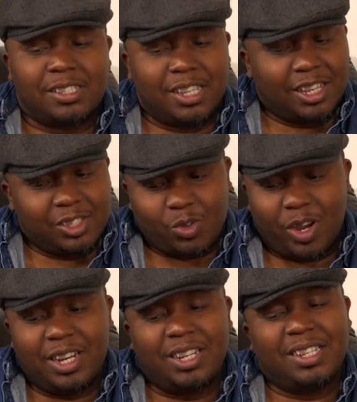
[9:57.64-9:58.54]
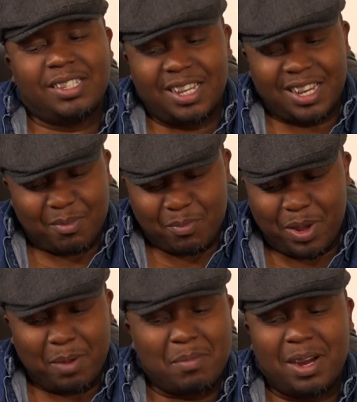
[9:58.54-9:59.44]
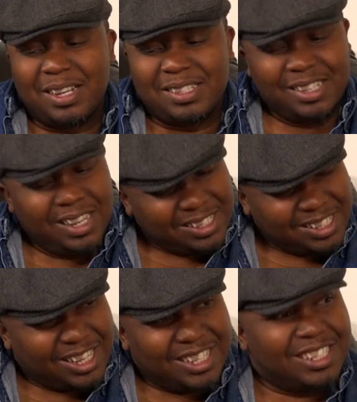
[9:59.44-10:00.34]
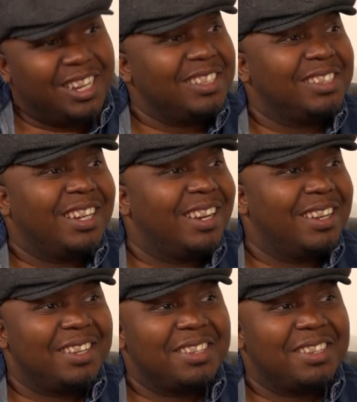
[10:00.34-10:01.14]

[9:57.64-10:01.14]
sing in Swahili, sing in Bemba, sing in Nyanja.